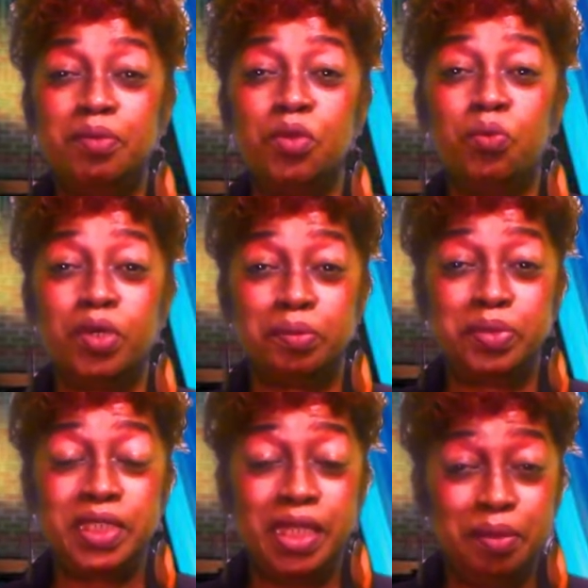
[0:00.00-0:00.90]
to 1
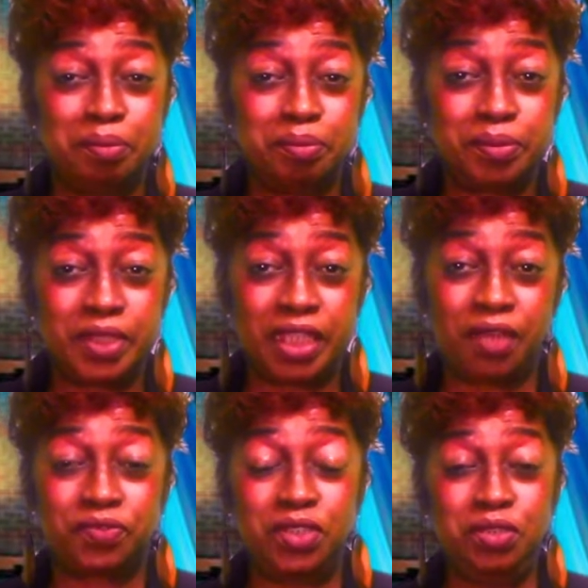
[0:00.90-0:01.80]
p.m. in the
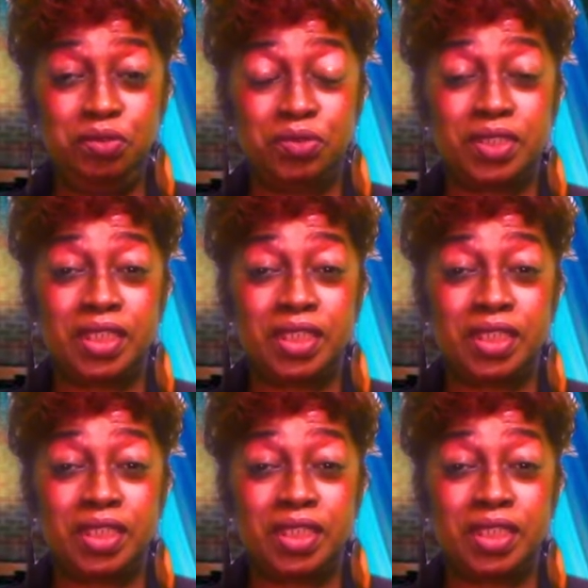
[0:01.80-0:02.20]
afternoon.